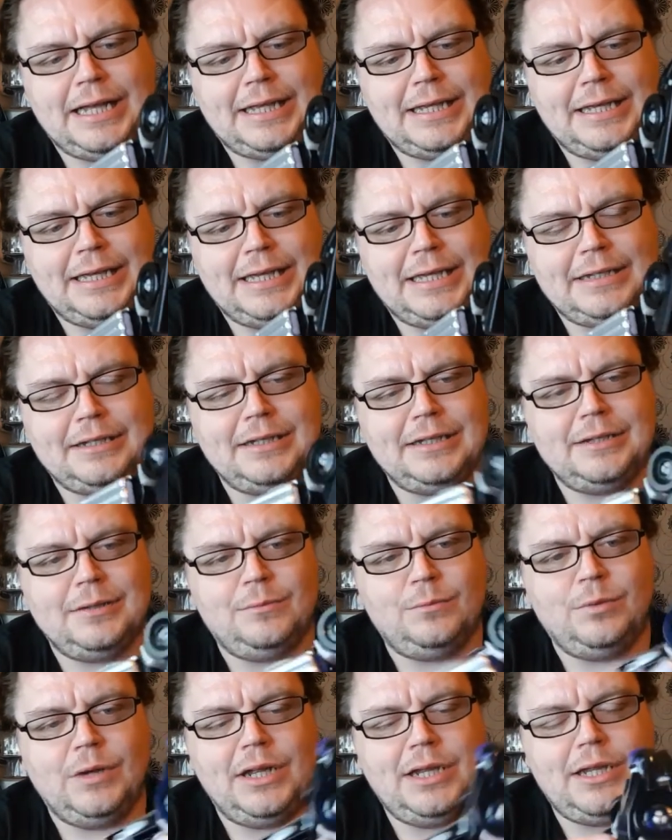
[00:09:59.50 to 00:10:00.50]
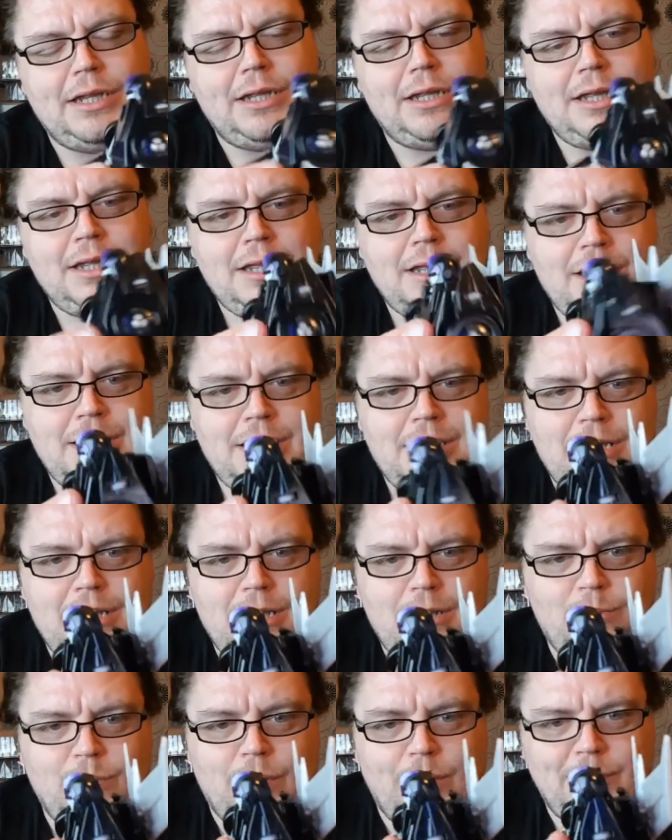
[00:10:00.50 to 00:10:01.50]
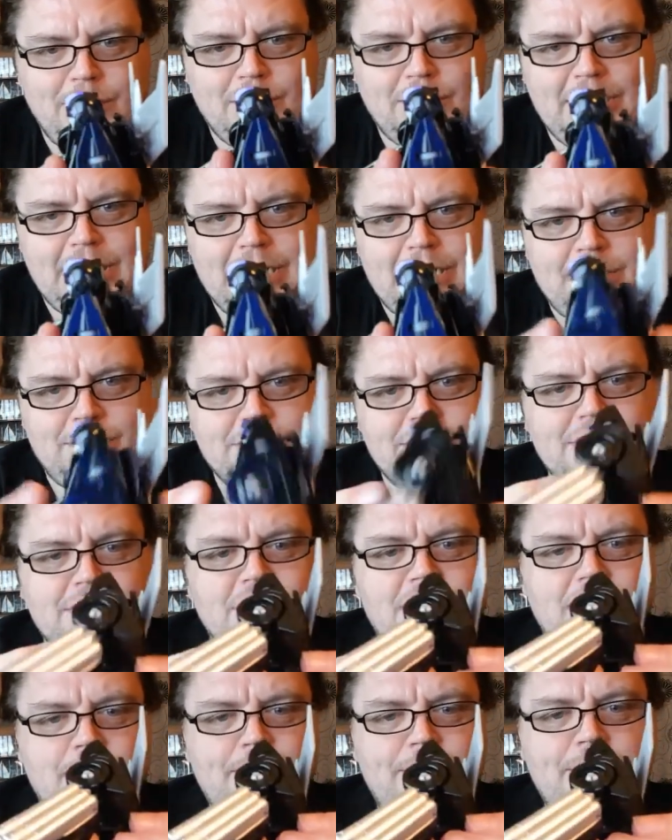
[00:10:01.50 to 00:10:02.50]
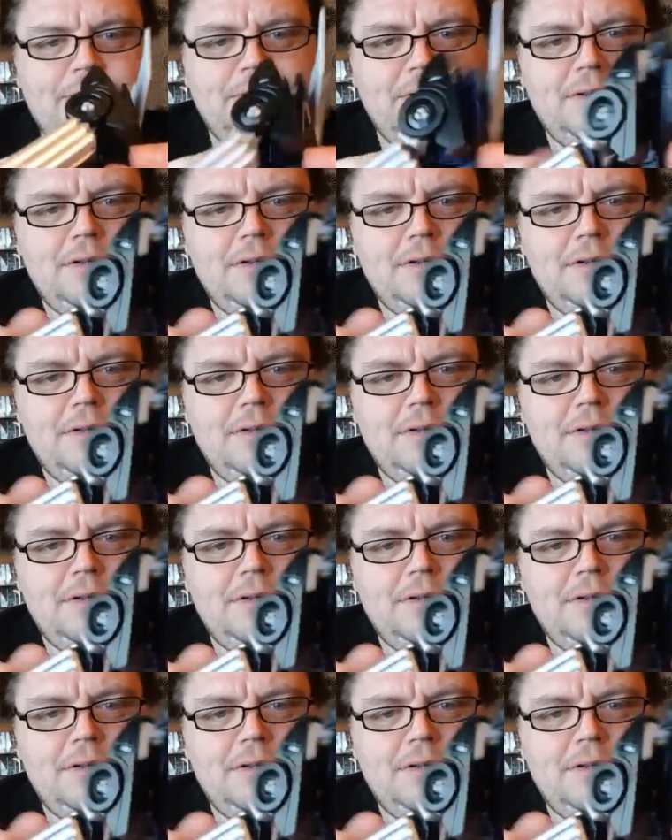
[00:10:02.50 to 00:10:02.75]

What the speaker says: kind of, when we got it in our shop,